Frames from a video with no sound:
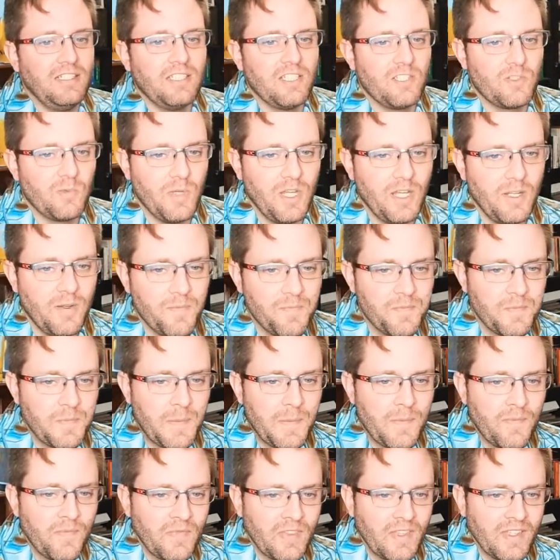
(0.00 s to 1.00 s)
as well.
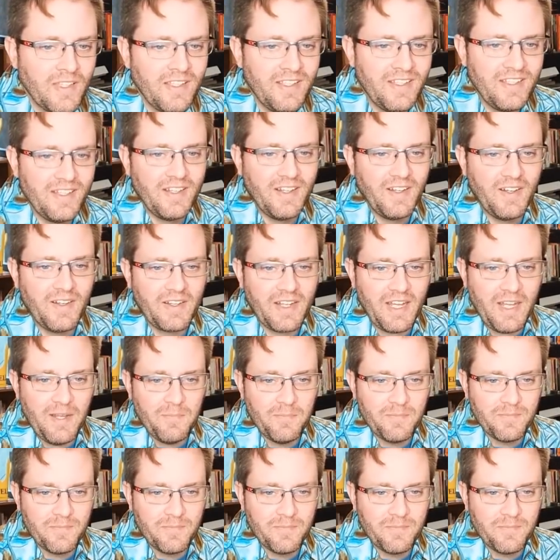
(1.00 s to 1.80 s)
Okay.